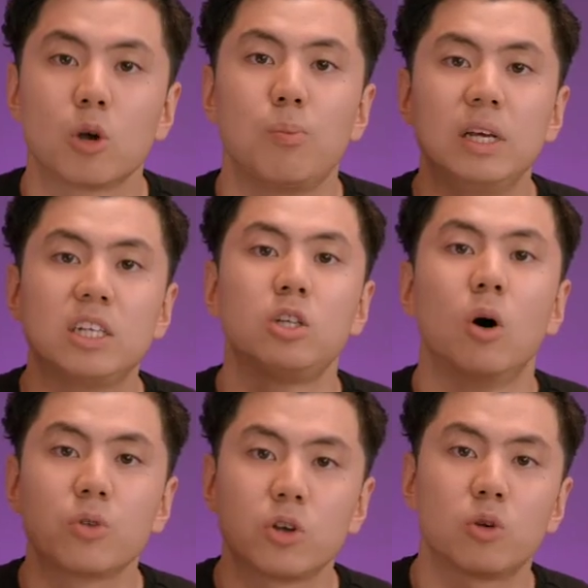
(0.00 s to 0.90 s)
please
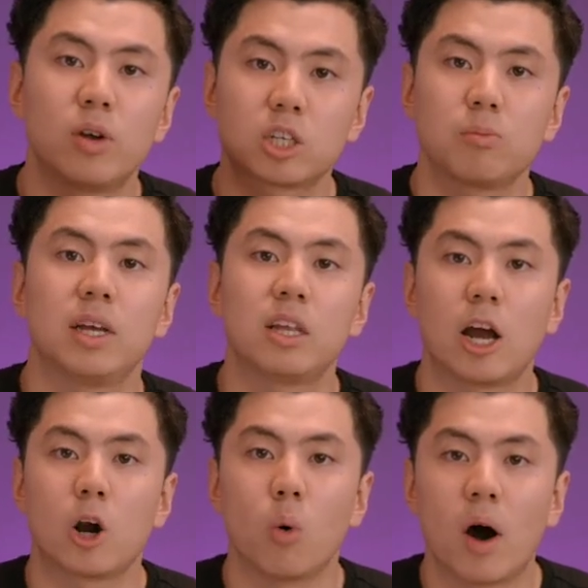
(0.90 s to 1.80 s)
don't underestimate the
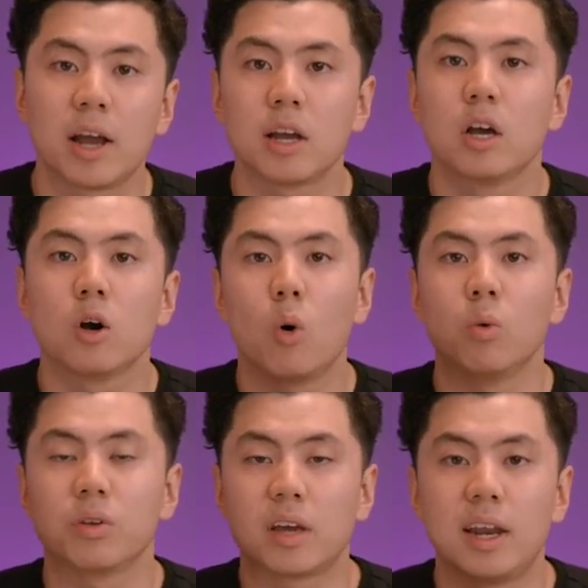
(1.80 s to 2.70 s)
ROI on
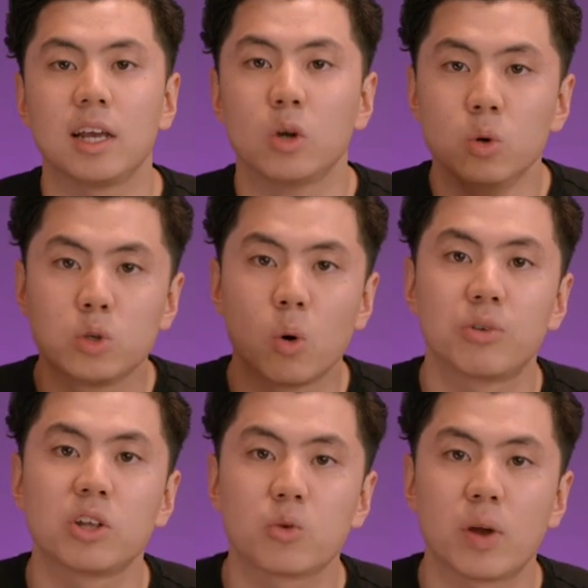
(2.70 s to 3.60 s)
getting good
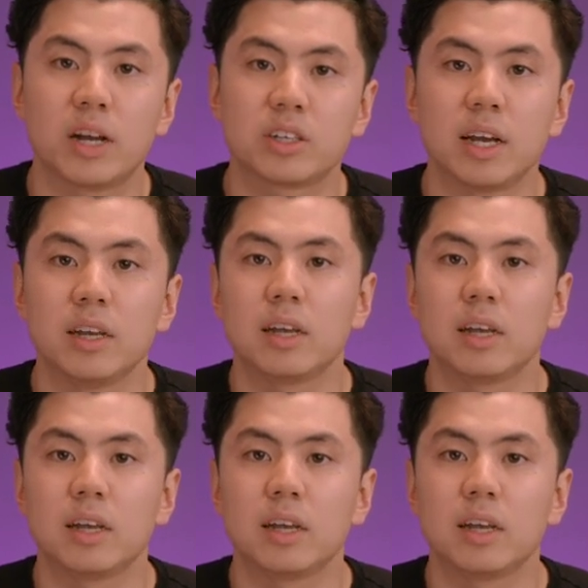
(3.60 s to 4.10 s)
content creators in